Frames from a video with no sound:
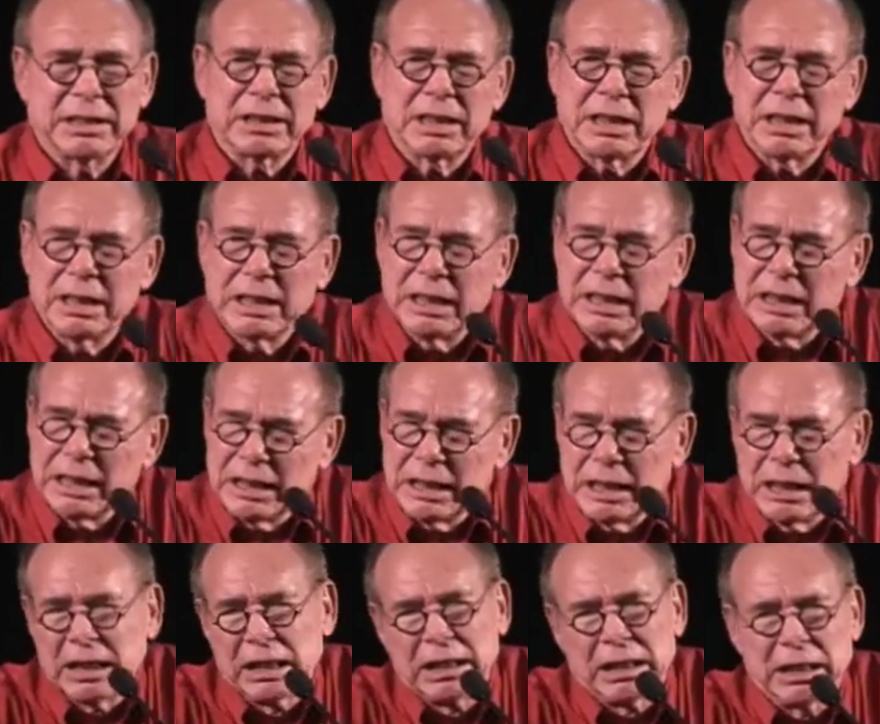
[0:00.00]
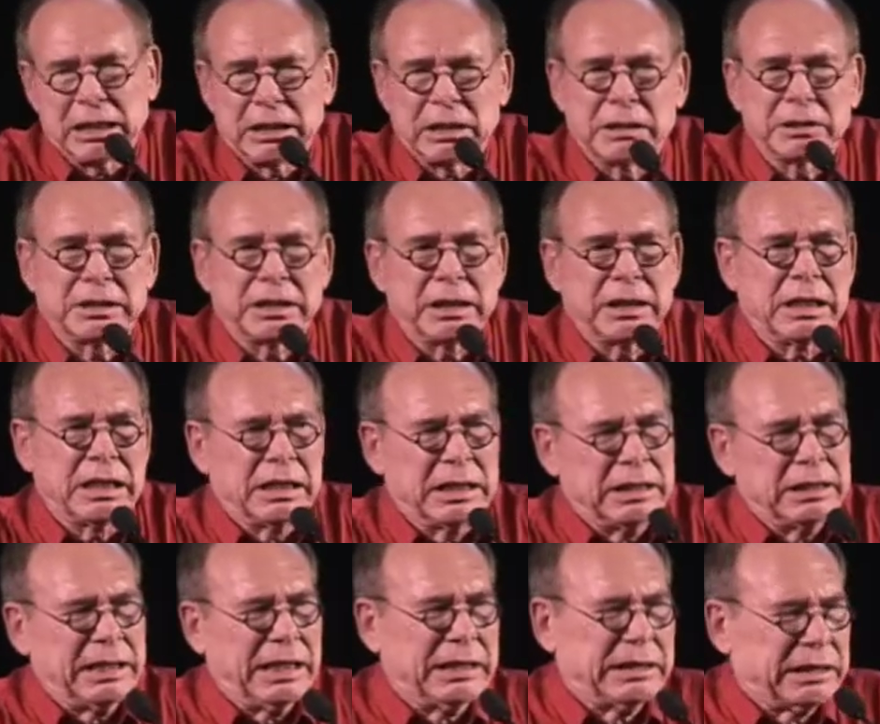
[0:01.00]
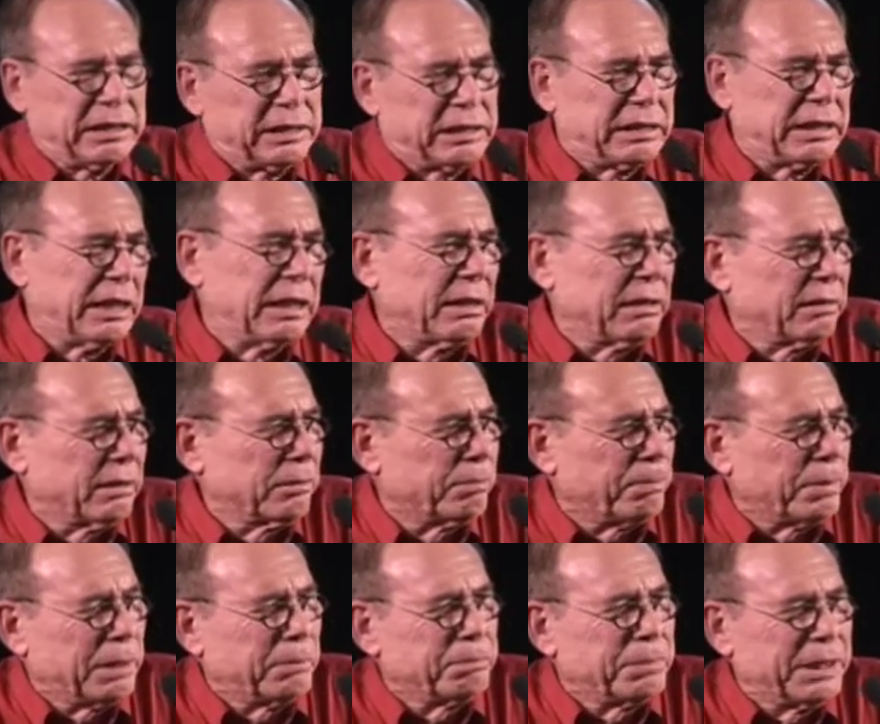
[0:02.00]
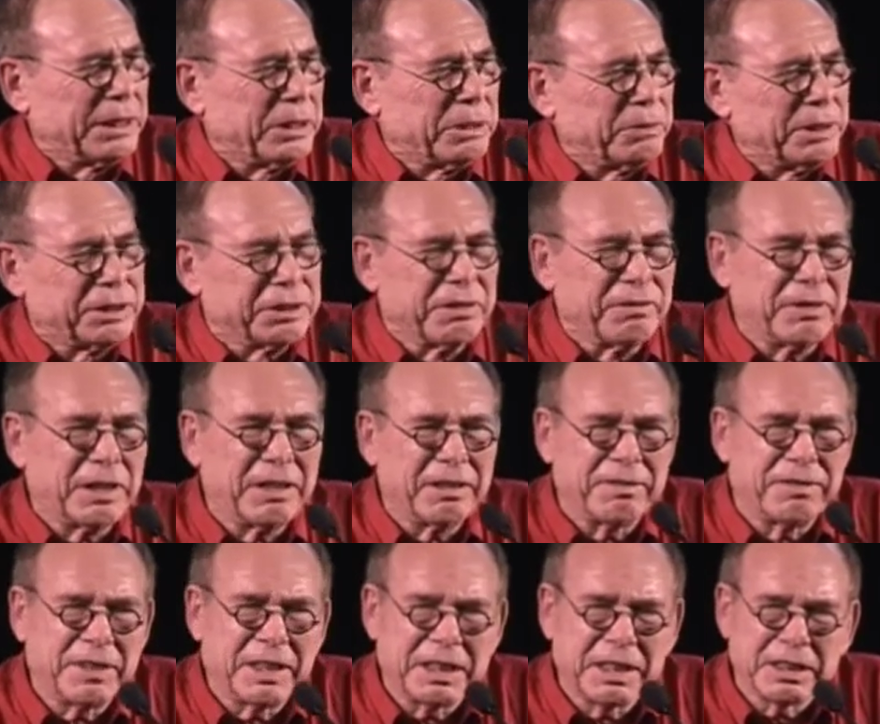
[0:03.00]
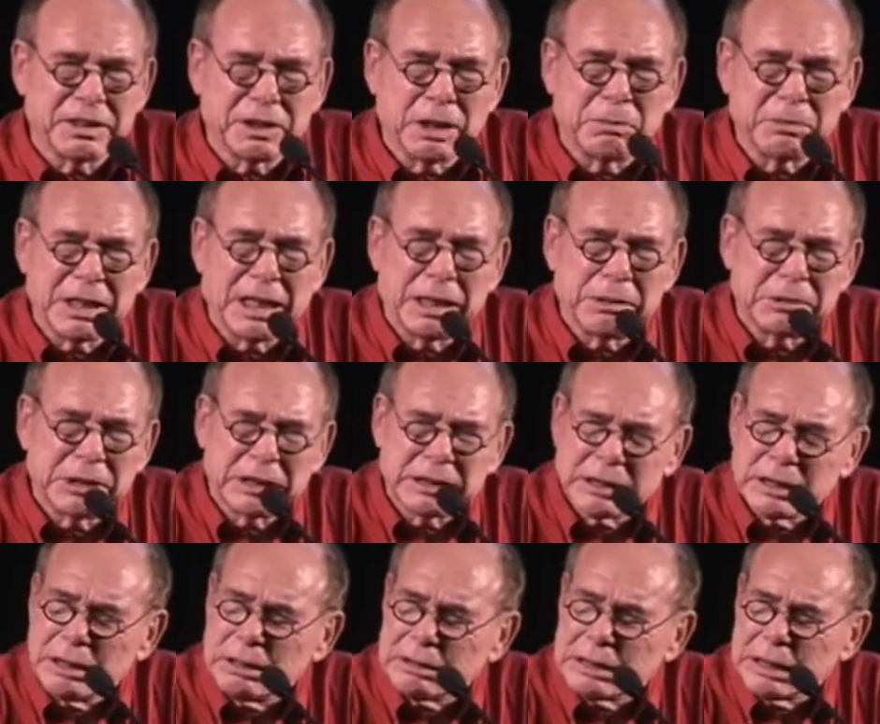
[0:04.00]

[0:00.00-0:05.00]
uh, you know, so that Senator Pompeo isn't very funny sometimes, is he?